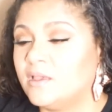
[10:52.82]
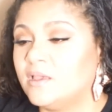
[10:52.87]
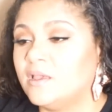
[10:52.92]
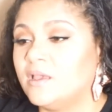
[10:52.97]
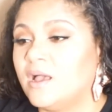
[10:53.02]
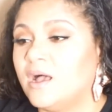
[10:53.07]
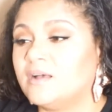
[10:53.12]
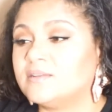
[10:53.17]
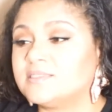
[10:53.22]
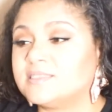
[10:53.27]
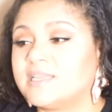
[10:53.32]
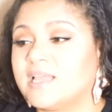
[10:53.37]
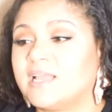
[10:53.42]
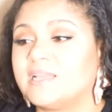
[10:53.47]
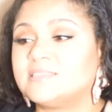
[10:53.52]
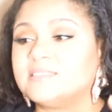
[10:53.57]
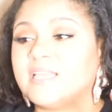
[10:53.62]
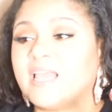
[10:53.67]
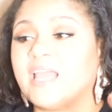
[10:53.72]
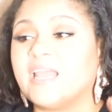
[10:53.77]
I'll say
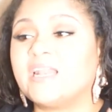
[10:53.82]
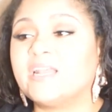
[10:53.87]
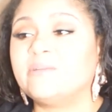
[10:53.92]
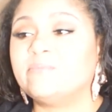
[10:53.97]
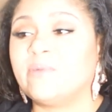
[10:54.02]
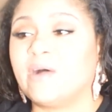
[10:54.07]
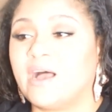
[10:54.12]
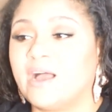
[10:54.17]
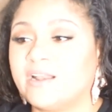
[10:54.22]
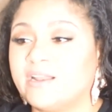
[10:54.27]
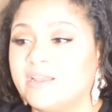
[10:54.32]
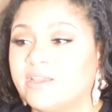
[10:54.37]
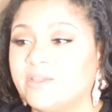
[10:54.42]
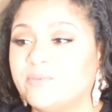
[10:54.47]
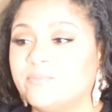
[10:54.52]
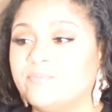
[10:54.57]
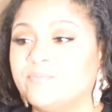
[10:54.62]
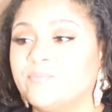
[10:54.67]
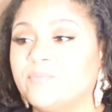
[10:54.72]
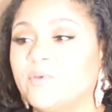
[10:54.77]
it's
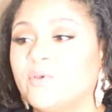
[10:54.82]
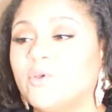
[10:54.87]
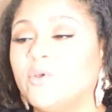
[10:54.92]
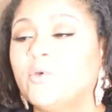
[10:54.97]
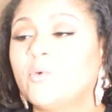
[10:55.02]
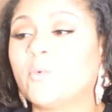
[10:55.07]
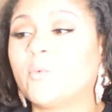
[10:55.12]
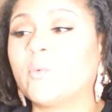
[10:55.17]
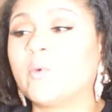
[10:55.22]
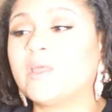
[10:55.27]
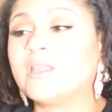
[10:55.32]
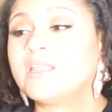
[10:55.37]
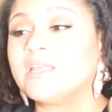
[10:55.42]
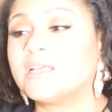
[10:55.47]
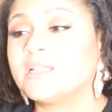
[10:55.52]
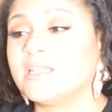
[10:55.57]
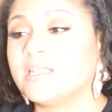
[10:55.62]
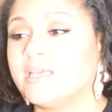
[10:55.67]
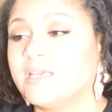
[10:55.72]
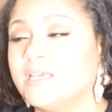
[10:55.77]
anybody who
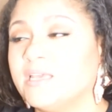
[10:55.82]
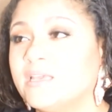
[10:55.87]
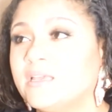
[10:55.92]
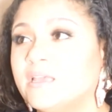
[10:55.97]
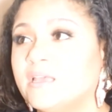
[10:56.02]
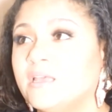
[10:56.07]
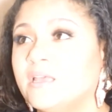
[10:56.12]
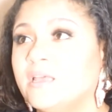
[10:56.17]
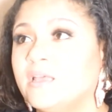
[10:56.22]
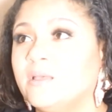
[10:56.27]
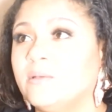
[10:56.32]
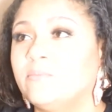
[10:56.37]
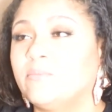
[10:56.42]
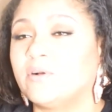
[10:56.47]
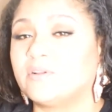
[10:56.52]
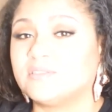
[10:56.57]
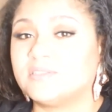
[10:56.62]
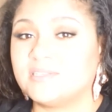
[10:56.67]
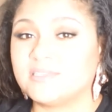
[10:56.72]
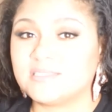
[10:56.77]
willingly
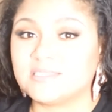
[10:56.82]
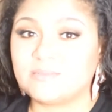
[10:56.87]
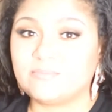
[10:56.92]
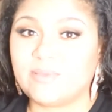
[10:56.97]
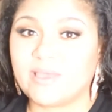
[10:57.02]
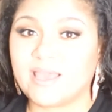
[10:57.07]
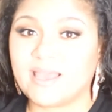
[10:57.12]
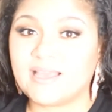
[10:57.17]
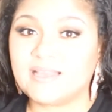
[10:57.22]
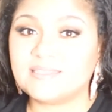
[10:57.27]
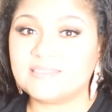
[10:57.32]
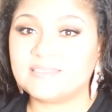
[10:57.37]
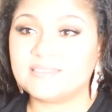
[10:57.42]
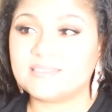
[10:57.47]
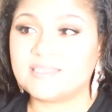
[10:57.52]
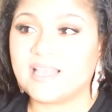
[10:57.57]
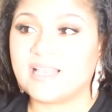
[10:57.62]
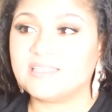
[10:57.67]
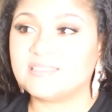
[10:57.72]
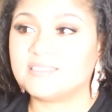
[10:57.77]

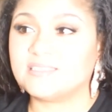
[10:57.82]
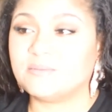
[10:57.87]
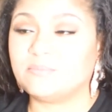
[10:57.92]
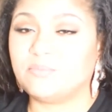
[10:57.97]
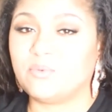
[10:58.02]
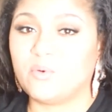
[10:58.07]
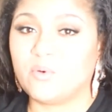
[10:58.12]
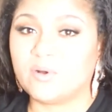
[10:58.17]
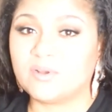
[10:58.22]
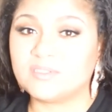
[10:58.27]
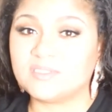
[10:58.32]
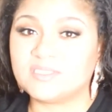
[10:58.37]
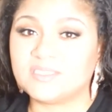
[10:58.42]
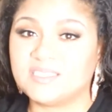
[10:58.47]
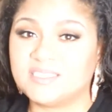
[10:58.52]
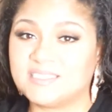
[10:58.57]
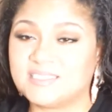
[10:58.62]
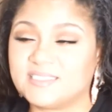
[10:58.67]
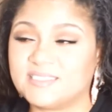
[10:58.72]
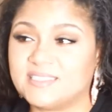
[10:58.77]
participates and supports
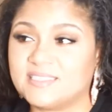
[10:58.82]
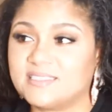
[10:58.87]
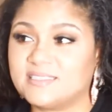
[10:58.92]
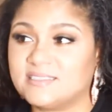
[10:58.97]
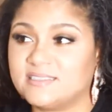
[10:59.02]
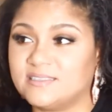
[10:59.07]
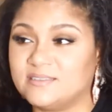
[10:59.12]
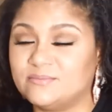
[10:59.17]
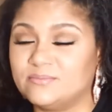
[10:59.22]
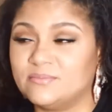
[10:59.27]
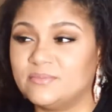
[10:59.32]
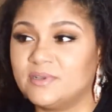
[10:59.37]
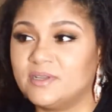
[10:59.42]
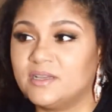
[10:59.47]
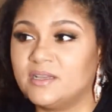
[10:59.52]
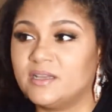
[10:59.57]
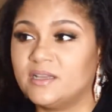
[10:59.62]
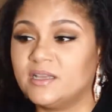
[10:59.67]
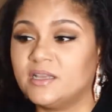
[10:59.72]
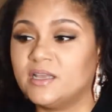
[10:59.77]
this system
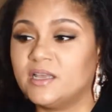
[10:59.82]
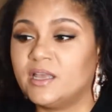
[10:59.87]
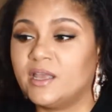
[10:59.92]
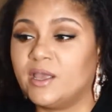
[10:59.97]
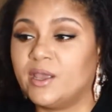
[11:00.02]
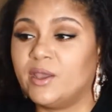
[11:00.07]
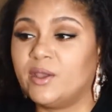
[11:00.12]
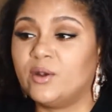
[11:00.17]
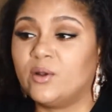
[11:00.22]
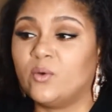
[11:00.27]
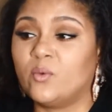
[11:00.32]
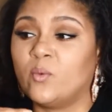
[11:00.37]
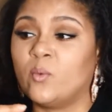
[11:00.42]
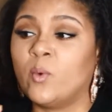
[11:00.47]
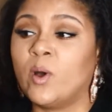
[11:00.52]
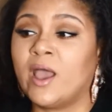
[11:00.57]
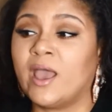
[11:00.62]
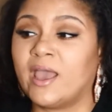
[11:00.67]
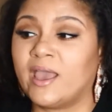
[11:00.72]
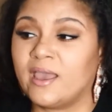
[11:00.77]
in a
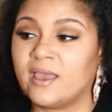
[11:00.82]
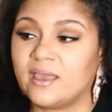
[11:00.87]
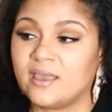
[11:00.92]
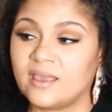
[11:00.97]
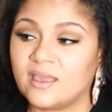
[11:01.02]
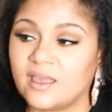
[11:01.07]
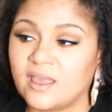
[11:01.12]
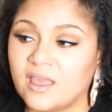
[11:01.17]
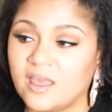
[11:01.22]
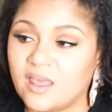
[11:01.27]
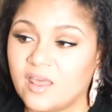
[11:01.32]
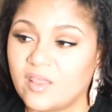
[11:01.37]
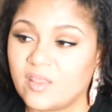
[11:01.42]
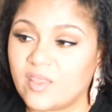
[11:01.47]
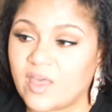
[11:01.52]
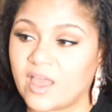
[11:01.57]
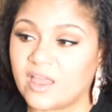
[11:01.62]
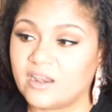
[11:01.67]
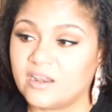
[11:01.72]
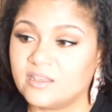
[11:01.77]
way
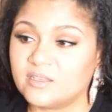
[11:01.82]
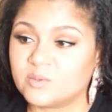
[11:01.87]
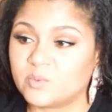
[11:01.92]
that is